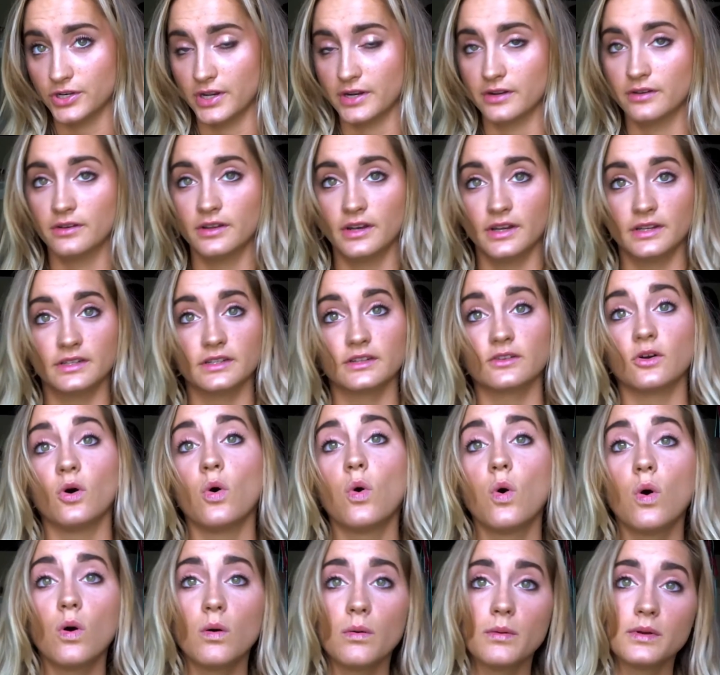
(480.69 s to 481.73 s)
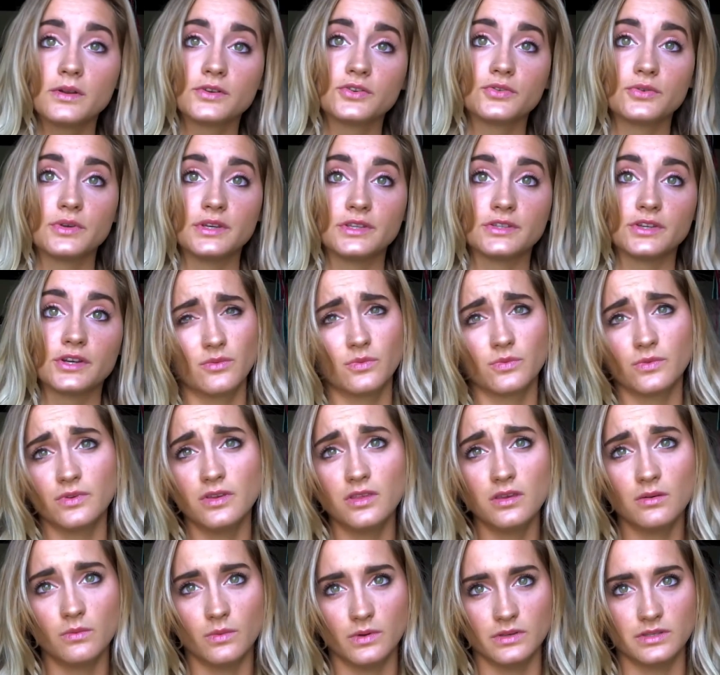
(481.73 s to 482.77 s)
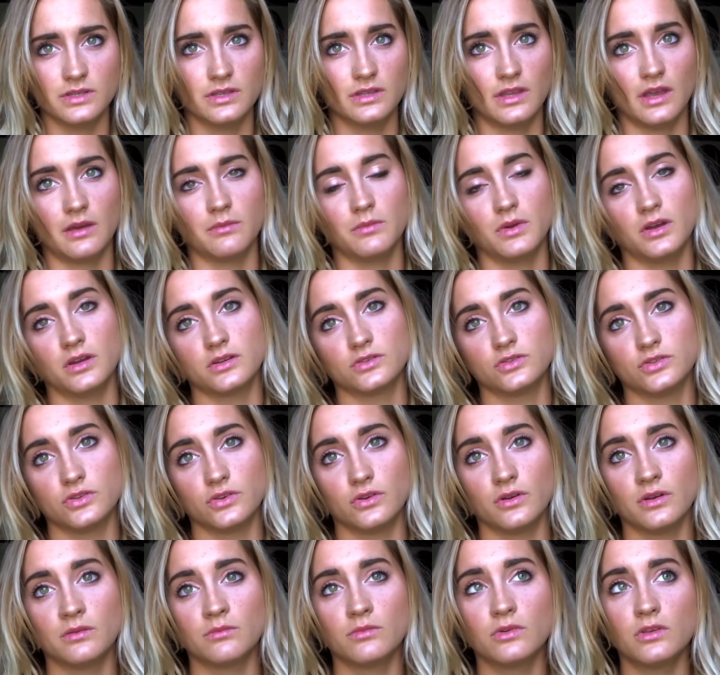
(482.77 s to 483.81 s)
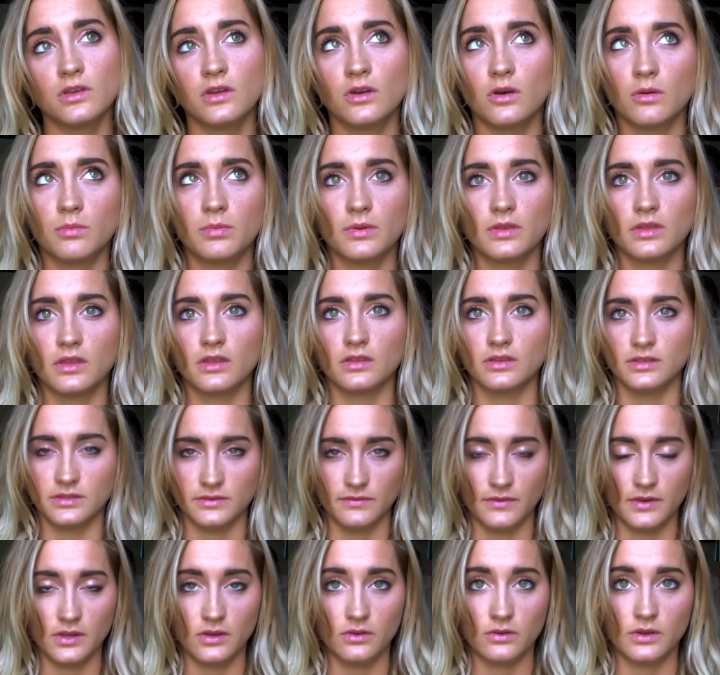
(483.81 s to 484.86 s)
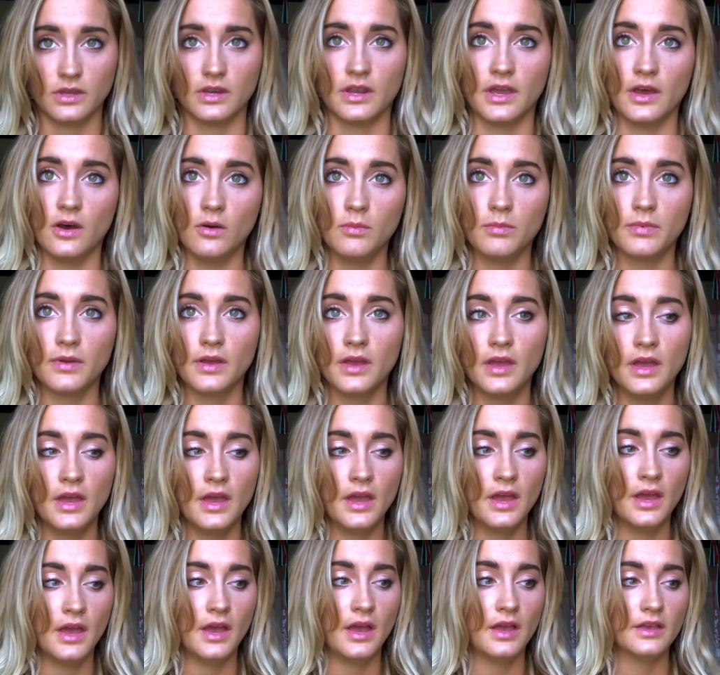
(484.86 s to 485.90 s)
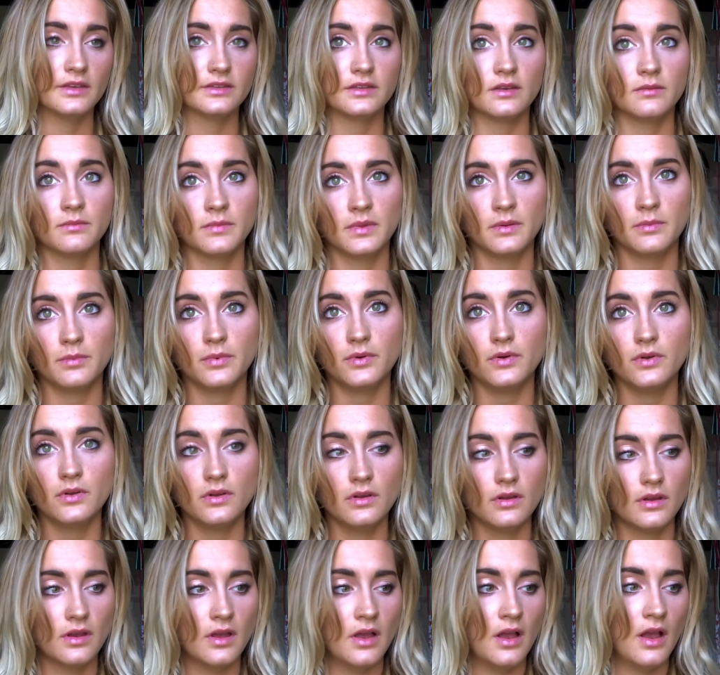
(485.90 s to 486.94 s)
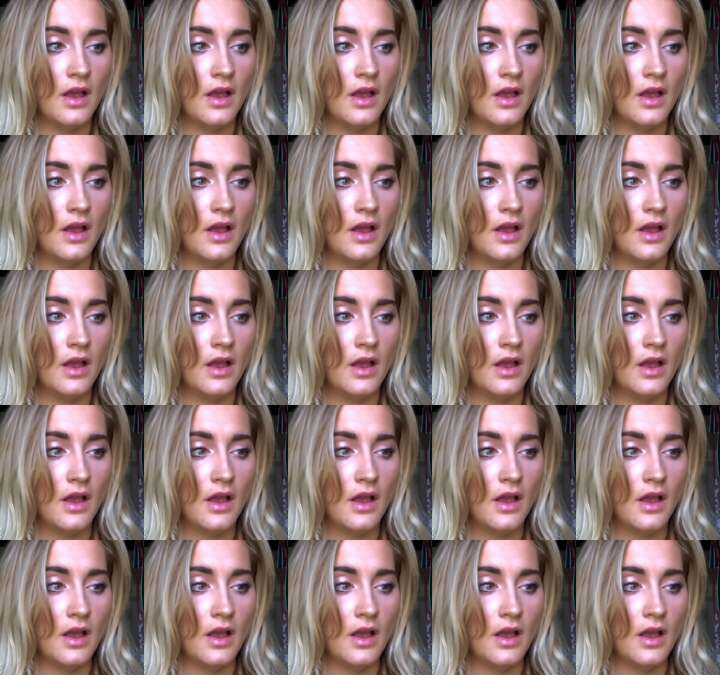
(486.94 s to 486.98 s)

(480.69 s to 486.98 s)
channel and I did a whole bunch of research. It really wasn't that much, so I'm really hoping that this video can help some people.